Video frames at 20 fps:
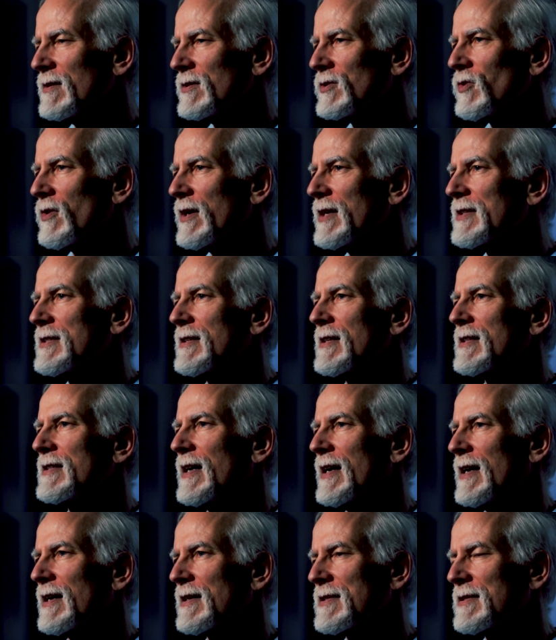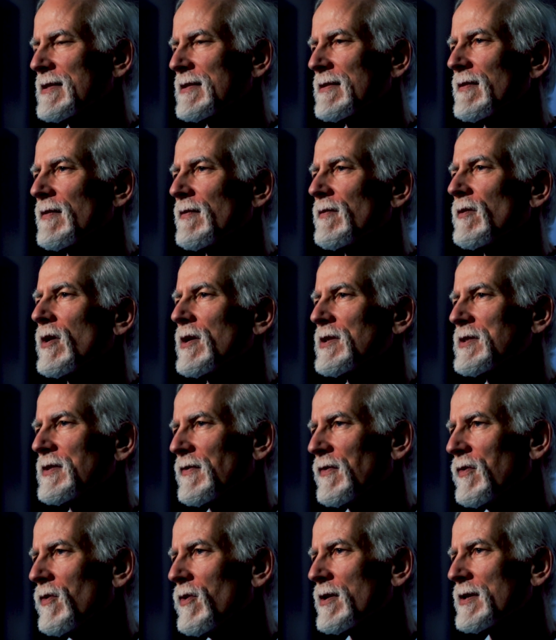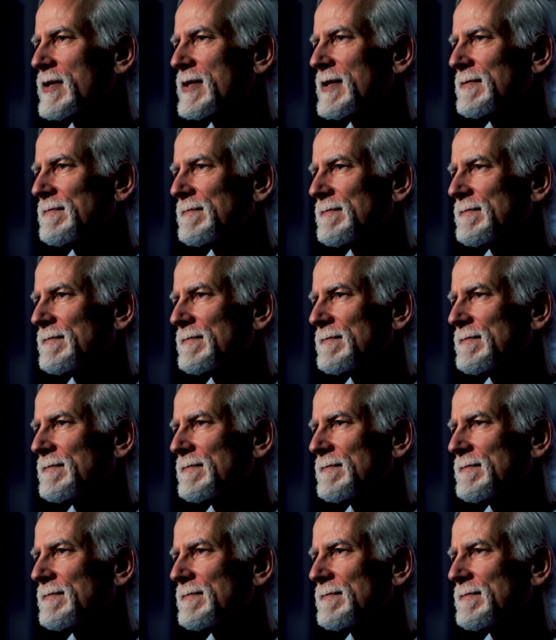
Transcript: transient attacks of loss of force.